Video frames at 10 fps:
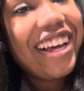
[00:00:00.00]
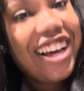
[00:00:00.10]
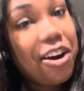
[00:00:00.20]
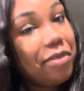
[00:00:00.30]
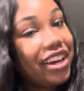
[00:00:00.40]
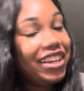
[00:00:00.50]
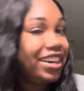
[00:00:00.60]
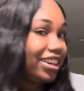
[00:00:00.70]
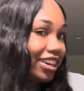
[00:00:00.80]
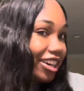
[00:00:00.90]
But
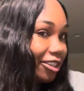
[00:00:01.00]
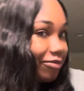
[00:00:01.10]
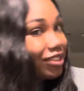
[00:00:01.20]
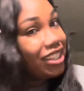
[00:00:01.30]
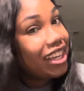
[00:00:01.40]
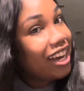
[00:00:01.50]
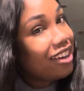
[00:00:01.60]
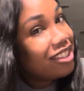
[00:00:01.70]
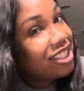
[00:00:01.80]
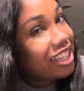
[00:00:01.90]
yeah, y'all, look
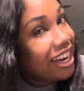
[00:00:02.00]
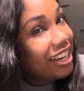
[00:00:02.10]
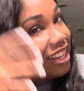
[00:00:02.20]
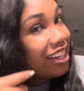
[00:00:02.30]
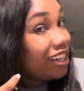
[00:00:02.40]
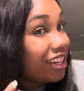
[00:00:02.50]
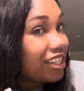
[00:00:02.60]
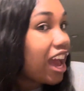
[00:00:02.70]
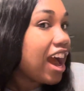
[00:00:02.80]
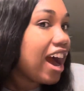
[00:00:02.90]
how shiny it is.
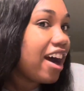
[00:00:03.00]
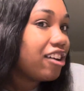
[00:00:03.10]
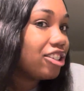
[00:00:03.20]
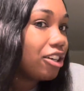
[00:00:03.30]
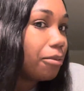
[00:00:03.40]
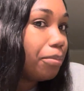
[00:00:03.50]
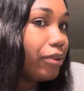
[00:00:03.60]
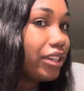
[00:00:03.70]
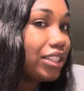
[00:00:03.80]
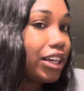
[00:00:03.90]
I also
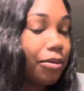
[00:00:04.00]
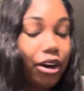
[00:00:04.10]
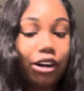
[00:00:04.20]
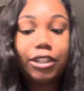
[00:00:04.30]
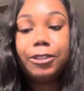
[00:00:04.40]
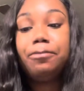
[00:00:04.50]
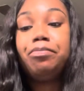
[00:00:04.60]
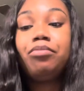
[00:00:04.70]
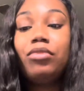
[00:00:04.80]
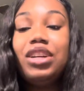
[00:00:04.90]
put
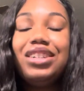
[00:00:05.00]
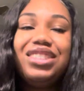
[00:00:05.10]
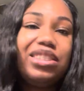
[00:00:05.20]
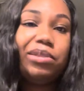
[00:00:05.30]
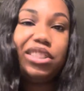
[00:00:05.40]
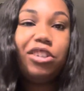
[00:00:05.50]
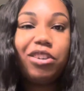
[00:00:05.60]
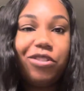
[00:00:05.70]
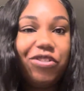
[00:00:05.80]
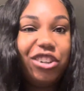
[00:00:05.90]
some silk
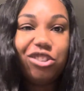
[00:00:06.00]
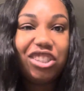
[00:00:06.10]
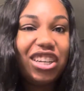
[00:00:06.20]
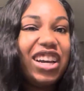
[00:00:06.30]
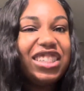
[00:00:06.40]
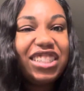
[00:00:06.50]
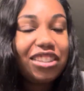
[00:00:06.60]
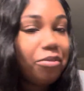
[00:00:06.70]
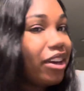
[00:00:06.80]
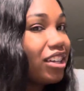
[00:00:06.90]
infusion just
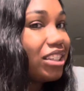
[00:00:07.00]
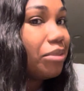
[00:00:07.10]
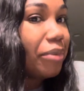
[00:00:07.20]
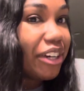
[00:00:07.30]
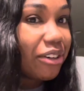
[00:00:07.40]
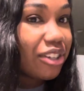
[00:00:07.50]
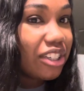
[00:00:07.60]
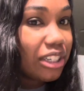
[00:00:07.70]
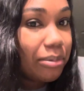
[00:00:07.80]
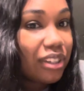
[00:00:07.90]
to make it smell
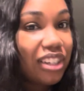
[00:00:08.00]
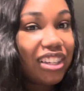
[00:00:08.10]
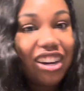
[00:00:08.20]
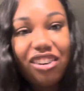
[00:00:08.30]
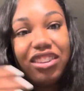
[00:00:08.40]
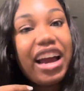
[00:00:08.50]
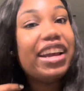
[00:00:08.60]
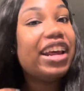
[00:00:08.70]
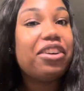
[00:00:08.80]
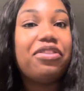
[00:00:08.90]
good, because I don't like
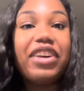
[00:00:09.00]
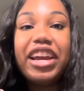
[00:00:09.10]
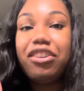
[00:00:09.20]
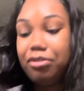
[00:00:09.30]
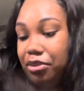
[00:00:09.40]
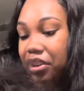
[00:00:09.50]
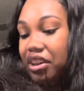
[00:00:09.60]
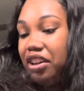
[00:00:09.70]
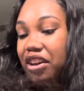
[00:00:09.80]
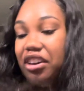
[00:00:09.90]
that factory.
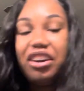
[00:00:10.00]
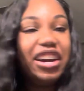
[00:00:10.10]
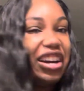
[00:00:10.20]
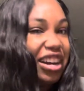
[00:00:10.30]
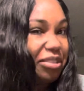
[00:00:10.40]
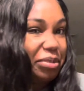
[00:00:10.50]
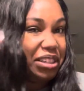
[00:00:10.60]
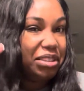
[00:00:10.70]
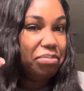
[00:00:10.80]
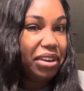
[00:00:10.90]
I be
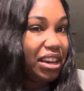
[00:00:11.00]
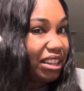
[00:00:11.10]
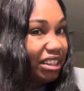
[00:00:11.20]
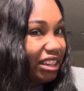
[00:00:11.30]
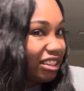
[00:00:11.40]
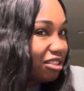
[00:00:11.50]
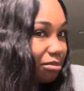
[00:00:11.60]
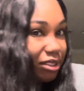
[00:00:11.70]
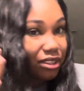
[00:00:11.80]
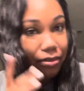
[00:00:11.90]
smelling that. It don't
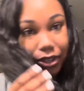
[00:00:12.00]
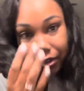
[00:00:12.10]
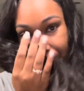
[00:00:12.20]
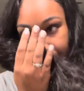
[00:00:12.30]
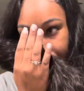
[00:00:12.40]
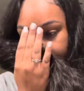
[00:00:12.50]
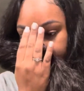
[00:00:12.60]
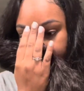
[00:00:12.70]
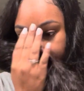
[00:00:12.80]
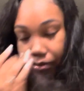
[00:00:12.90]
be smelling right.
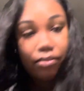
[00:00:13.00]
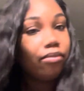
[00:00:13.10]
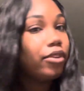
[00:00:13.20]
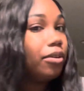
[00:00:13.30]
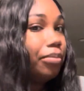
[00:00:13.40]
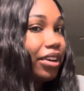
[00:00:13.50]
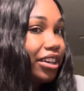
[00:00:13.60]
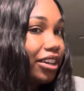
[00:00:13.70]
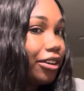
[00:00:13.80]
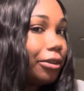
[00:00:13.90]

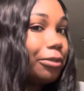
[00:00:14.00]
But yeah,